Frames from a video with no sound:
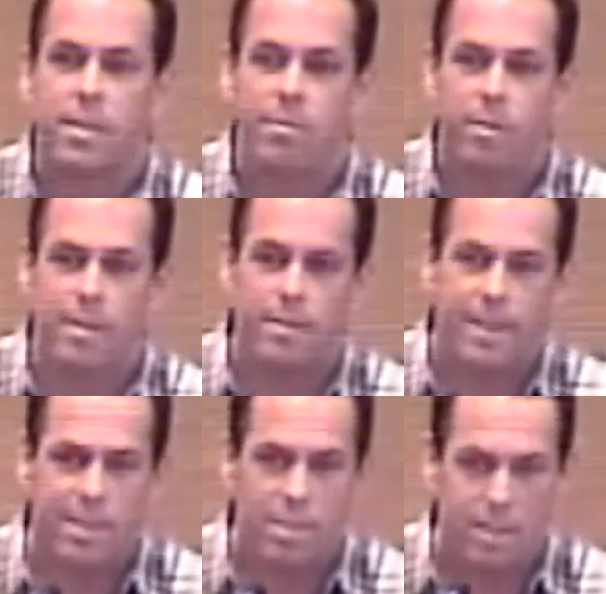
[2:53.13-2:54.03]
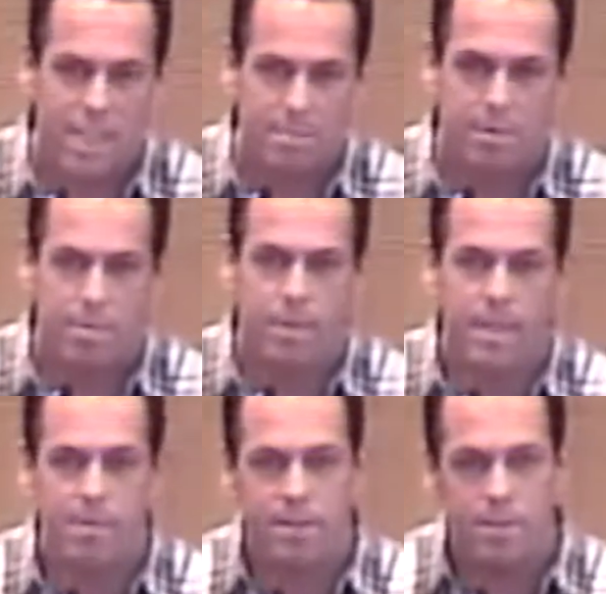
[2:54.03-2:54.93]
Well, I couldn't keep up the
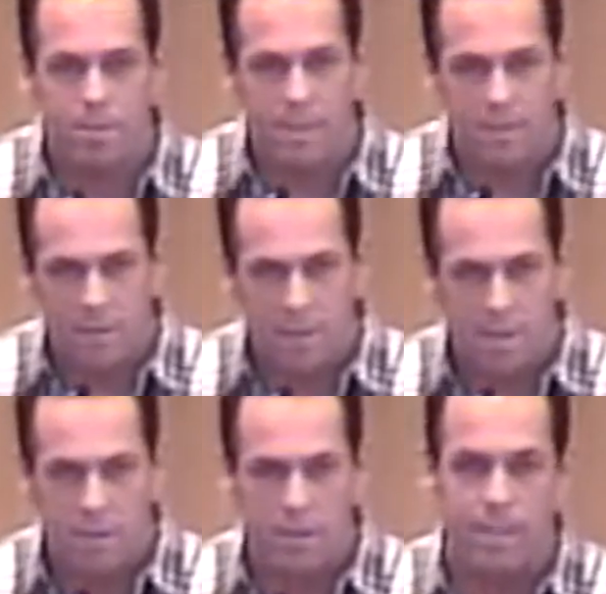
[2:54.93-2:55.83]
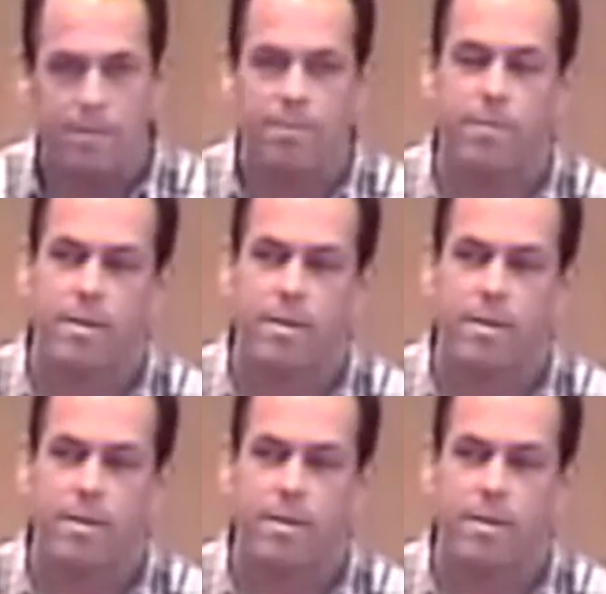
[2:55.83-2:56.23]
payments, the bank started calling,